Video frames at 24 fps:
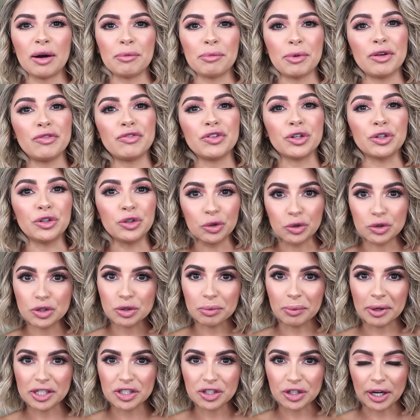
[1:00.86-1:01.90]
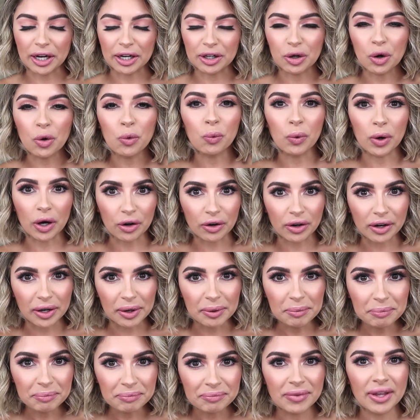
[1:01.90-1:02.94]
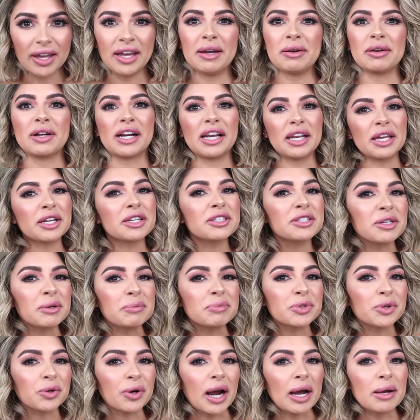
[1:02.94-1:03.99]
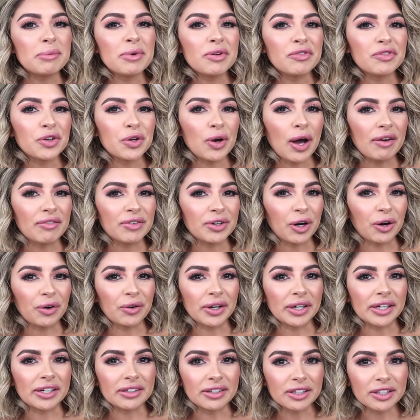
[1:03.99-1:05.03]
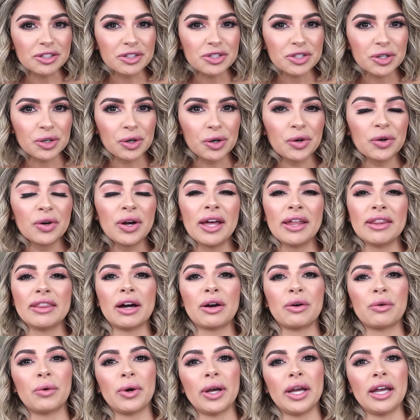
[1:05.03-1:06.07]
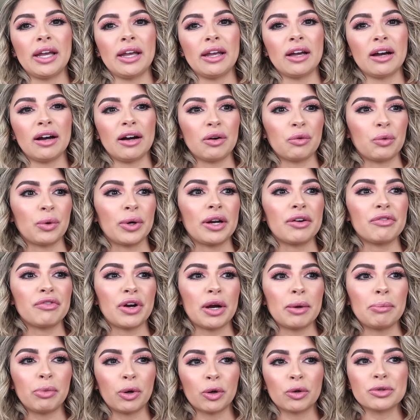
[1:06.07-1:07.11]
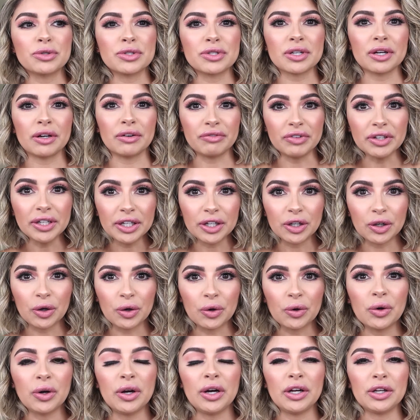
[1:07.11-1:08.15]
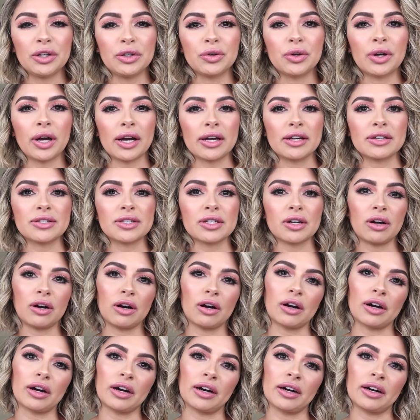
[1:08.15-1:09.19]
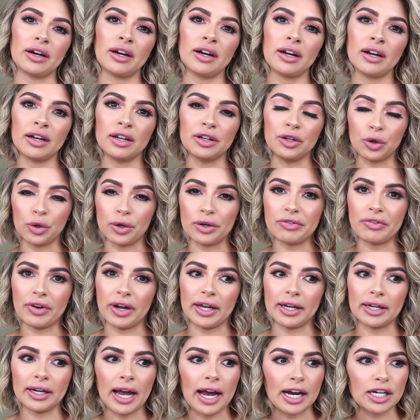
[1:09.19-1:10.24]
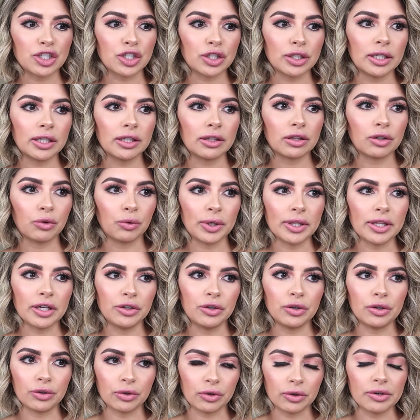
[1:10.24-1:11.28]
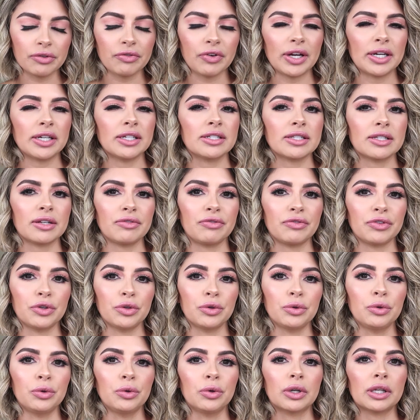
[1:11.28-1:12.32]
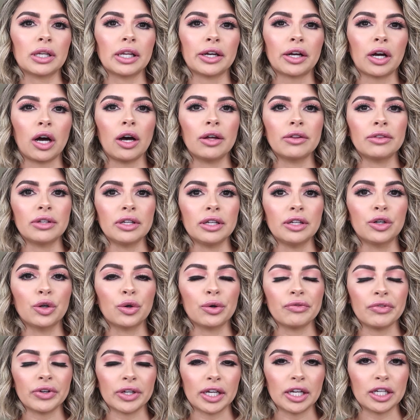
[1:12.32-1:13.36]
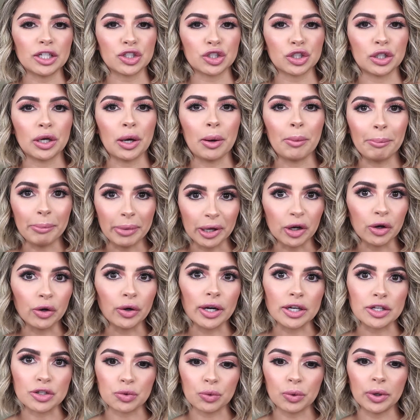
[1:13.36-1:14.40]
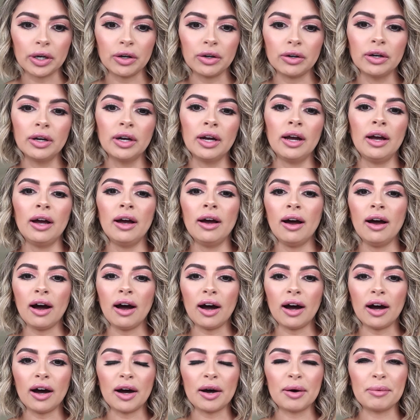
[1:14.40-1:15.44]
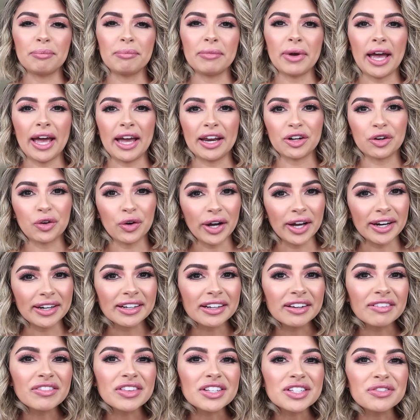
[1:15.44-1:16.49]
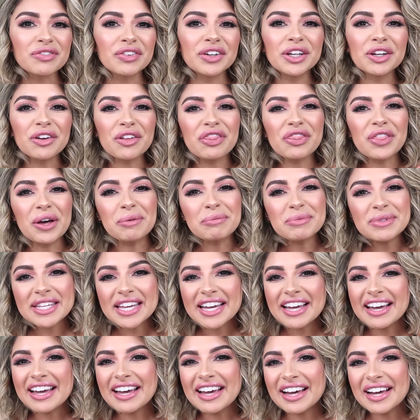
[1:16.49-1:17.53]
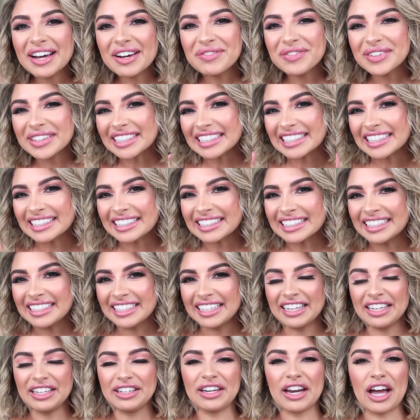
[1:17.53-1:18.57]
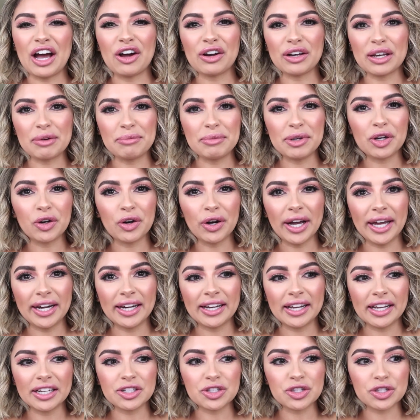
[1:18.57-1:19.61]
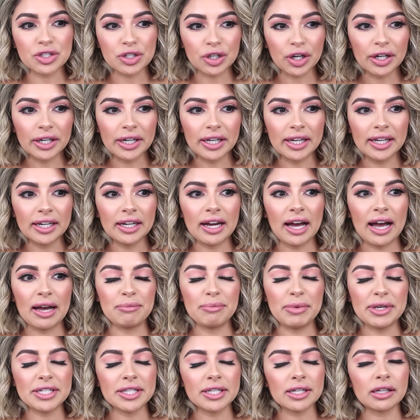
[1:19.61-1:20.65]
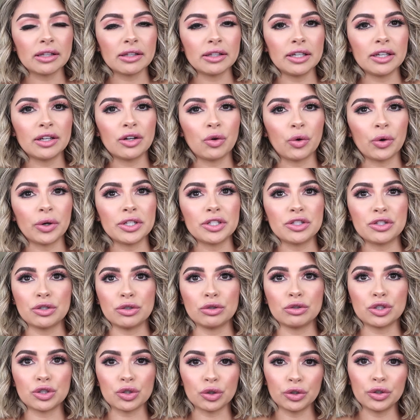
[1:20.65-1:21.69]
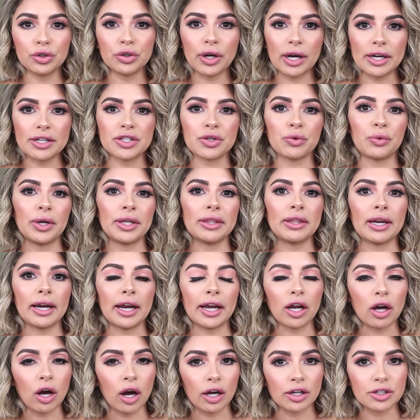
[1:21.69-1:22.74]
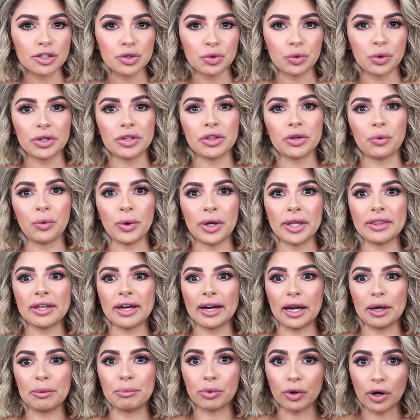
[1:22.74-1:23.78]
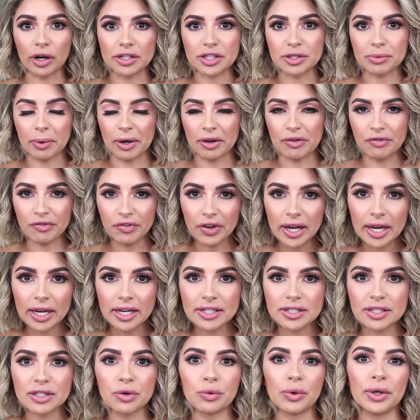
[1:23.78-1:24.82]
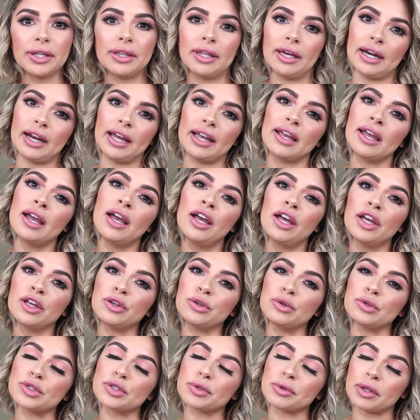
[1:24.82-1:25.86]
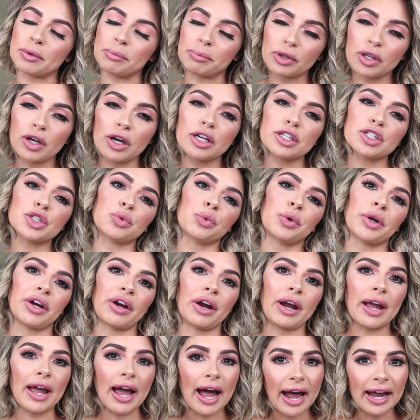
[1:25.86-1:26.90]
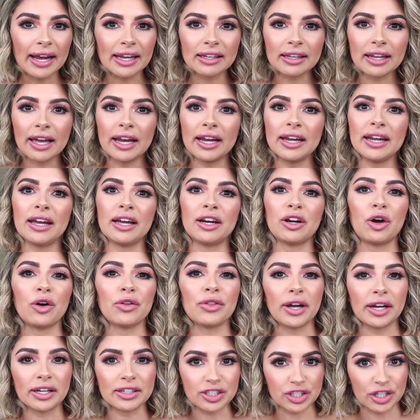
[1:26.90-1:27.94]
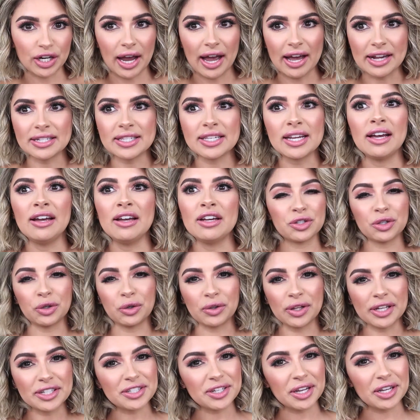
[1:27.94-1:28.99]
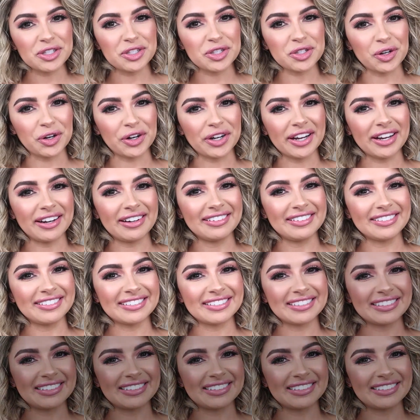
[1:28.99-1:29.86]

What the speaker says: If you're new to my channel, welcome. Click subscribe if you haven't already done so. That way, whenever I post a video, you guys are notified. Actually, the way that you're notified is if you click on the notification bell as well. And go ahead and give this video a thumbs up. Now, let me go ahead and get started. I'm basically going to show you guys the way that I contour, the way that I bronze my face, the way that I use the blush, where I highlight, and all that jazz. So let's get started.